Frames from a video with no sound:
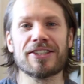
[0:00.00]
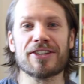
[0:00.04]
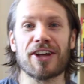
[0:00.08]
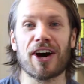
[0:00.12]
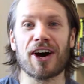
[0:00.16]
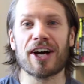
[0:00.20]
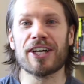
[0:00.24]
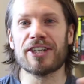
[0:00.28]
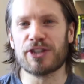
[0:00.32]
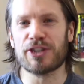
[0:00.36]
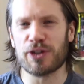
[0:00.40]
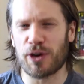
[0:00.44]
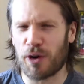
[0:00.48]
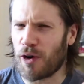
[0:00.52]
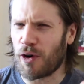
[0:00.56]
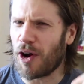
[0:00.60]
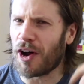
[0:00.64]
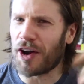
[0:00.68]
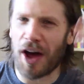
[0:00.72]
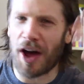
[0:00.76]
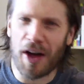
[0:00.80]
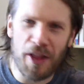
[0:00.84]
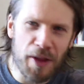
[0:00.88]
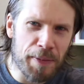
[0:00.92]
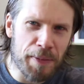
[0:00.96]
that I saw
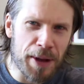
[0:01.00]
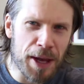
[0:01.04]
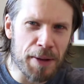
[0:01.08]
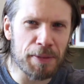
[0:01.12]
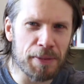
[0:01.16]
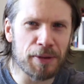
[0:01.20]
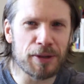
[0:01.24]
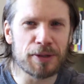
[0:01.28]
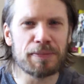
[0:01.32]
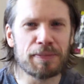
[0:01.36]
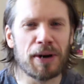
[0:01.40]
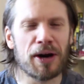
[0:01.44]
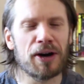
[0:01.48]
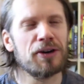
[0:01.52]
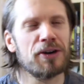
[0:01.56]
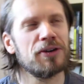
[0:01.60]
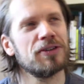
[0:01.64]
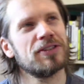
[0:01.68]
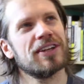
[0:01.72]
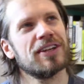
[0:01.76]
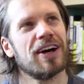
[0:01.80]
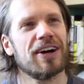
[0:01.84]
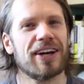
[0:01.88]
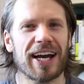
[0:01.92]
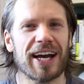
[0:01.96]
on other people's
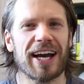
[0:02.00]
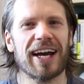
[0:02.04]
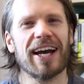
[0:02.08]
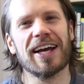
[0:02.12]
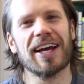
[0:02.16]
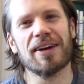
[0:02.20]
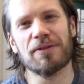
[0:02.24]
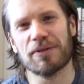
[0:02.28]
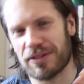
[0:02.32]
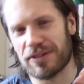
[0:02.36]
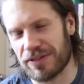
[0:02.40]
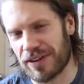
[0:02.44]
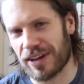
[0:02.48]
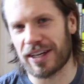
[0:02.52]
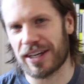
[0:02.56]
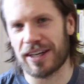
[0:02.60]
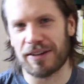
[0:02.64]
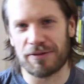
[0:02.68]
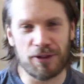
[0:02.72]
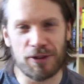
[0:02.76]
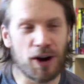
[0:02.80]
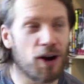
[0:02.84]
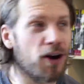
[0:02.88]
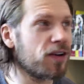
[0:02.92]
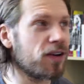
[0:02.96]
posts, okay, it was
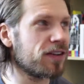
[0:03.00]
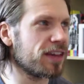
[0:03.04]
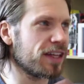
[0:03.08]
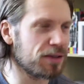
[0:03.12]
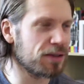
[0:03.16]
fucking wrong.